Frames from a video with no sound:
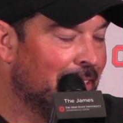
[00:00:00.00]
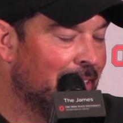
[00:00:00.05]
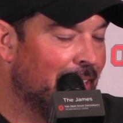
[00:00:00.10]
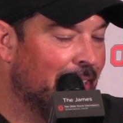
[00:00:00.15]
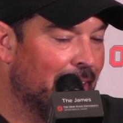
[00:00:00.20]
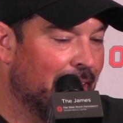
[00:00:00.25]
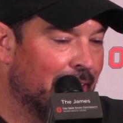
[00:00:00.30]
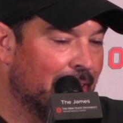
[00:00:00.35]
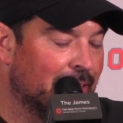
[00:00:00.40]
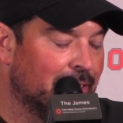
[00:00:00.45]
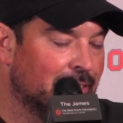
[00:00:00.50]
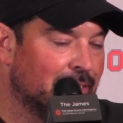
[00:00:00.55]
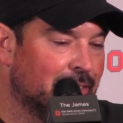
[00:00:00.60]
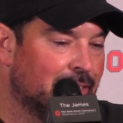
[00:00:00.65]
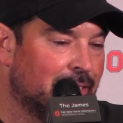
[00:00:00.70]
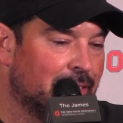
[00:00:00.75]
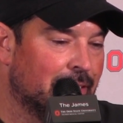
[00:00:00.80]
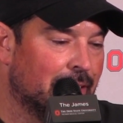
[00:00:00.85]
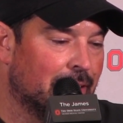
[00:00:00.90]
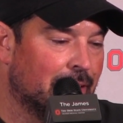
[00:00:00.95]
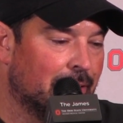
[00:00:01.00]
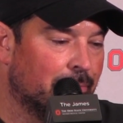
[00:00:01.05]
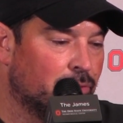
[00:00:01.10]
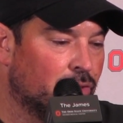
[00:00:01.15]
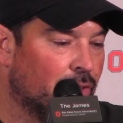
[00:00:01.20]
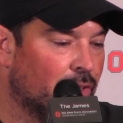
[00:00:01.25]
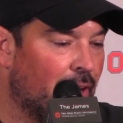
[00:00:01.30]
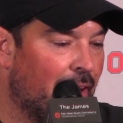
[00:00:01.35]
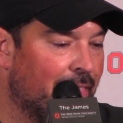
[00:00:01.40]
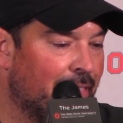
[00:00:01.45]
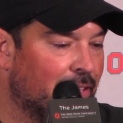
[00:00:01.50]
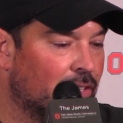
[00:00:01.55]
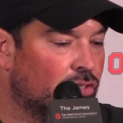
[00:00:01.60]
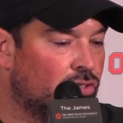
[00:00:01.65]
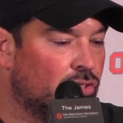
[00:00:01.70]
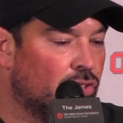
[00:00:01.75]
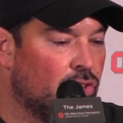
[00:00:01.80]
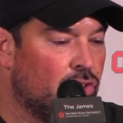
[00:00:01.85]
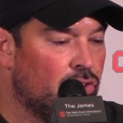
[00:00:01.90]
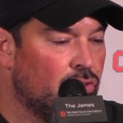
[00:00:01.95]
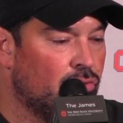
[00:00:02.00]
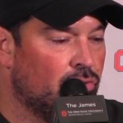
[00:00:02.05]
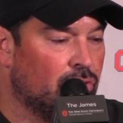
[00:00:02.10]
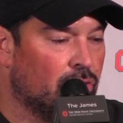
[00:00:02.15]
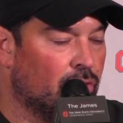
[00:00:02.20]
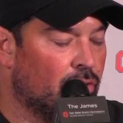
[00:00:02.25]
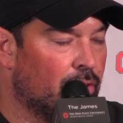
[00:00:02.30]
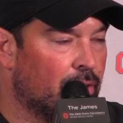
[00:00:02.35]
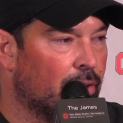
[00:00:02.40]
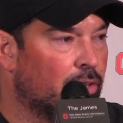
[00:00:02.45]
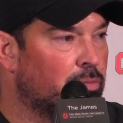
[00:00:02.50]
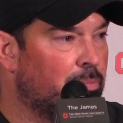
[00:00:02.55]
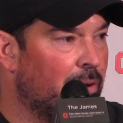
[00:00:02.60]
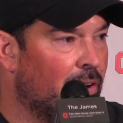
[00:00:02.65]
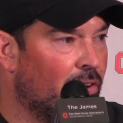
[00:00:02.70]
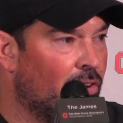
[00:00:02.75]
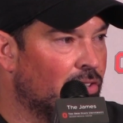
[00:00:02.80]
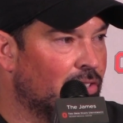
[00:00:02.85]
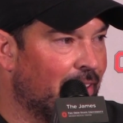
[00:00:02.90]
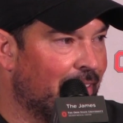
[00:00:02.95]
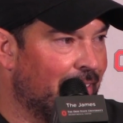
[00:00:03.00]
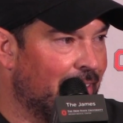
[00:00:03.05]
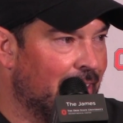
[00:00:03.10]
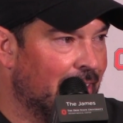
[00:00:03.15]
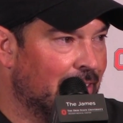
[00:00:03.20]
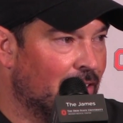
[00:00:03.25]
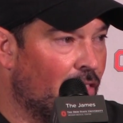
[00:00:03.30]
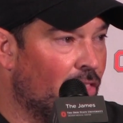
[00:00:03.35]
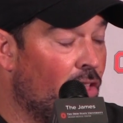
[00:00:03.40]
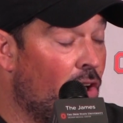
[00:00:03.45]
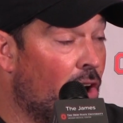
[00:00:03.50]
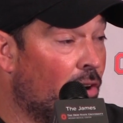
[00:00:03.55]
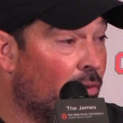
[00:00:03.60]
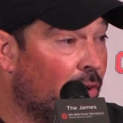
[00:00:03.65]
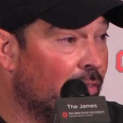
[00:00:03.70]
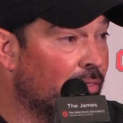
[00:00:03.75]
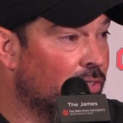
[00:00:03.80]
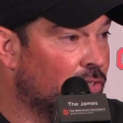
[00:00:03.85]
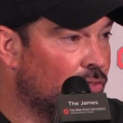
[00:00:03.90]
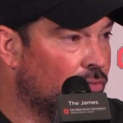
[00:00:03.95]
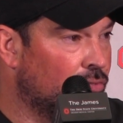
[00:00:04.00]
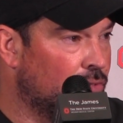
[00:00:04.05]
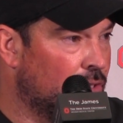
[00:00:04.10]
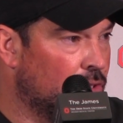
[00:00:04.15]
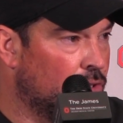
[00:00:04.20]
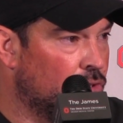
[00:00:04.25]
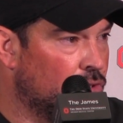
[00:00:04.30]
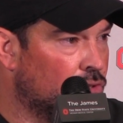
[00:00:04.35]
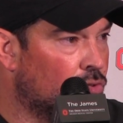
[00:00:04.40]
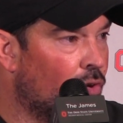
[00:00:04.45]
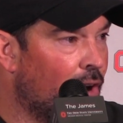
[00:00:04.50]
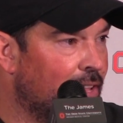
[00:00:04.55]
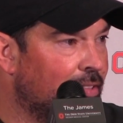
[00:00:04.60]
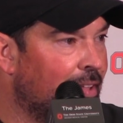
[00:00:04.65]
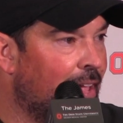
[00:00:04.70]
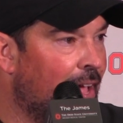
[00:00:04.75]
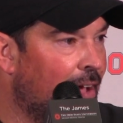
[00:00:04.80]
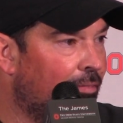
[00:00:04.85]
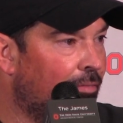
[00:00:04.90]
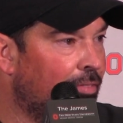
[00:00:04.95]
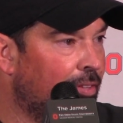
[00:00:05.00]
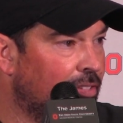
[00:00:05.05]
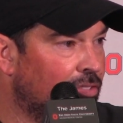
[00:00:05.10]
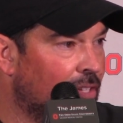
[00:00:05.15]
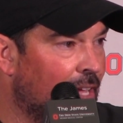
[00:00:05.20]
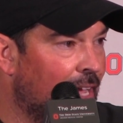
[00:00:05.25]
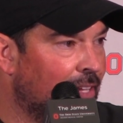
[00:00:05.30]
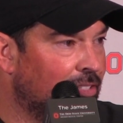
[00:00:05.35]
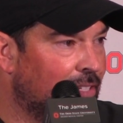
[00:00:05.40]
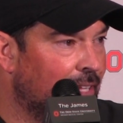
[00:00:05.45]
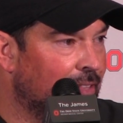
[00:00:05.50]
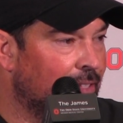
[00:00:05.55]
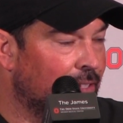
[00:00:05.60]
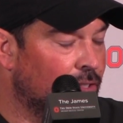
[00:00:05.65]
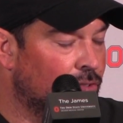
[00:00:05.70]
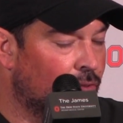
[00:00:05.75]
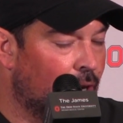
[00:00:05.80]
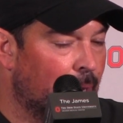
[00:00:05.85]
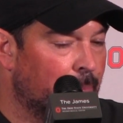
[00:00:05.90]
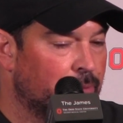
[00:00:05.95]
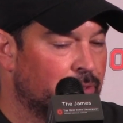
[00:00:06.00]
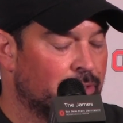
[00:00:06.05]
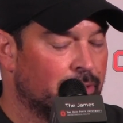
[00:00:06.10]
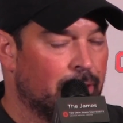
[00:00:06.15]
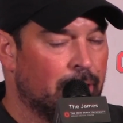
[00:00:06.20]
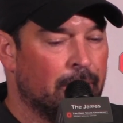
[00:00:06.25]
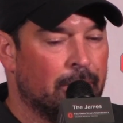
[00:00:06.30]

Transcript: And um, so th- I think this is a huge learning experience. I, in the long run, this is this is great to have these guys get these reps.